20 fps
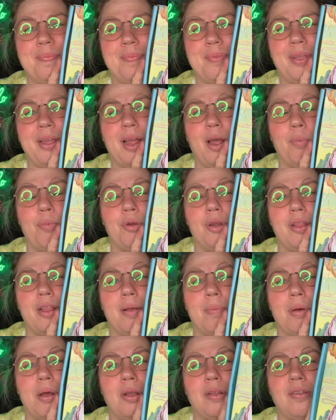look at how pretty
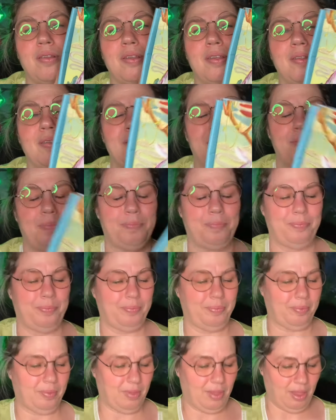that box is.
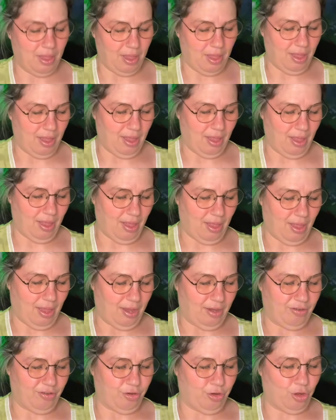
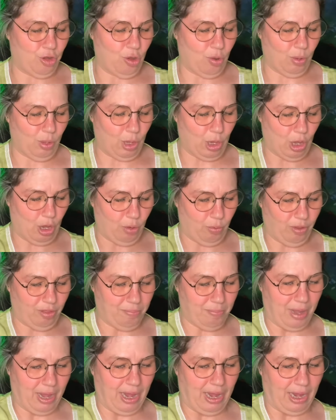To go along with
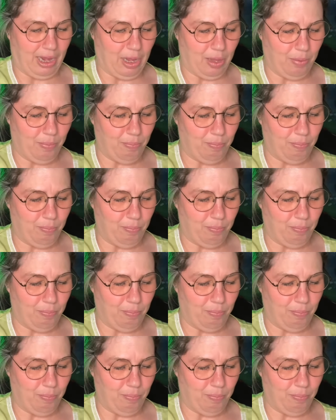my